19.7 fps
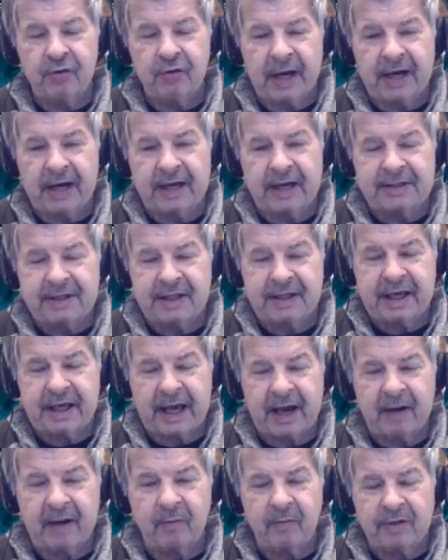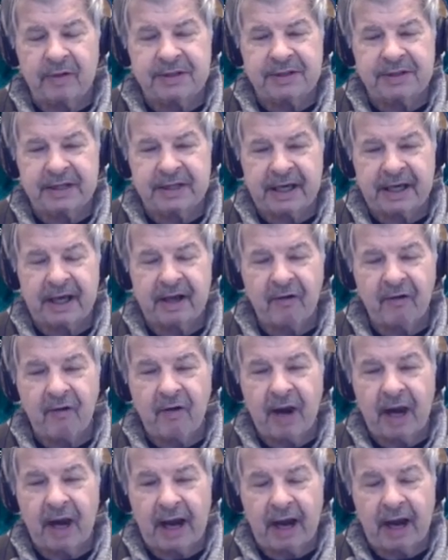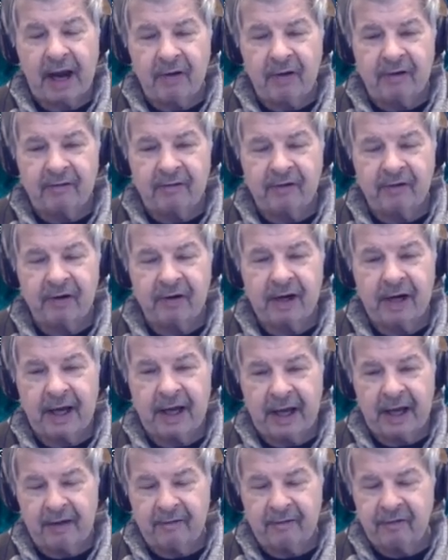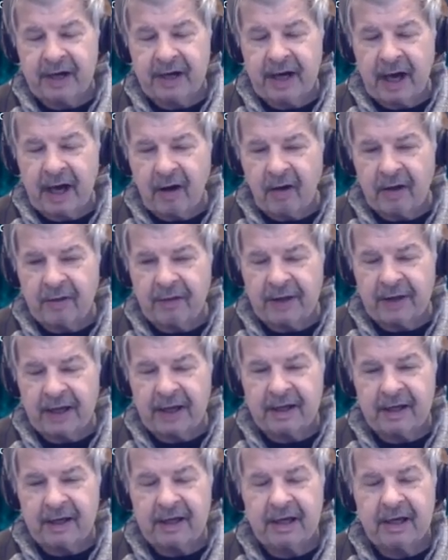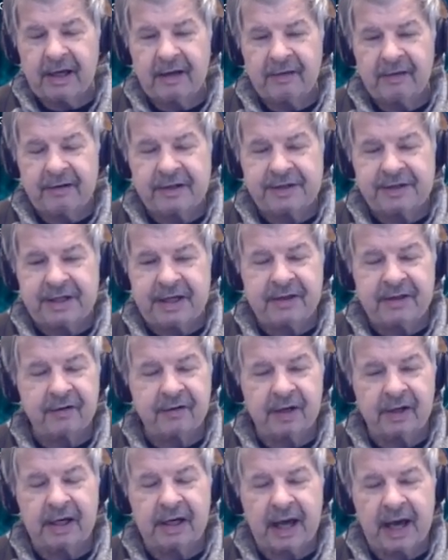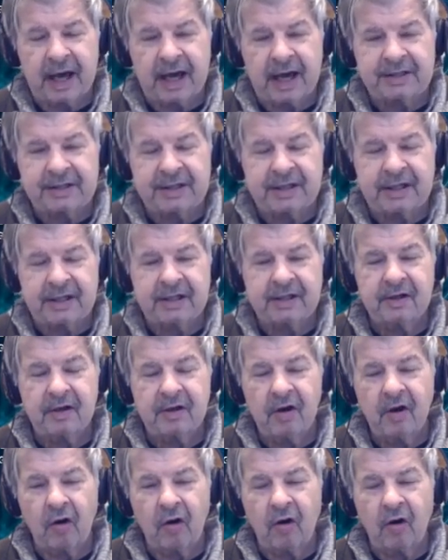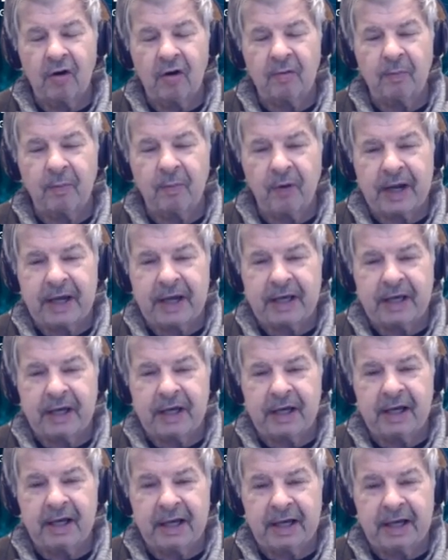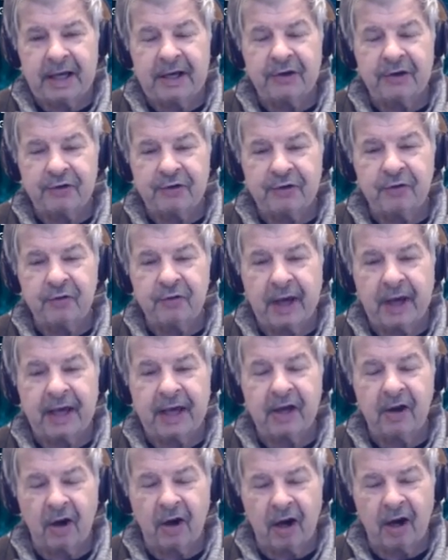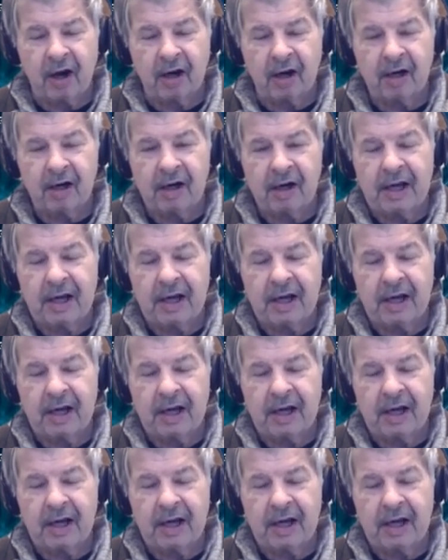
as the camera see. However, every now and then there's either an accident or a break-in into a car.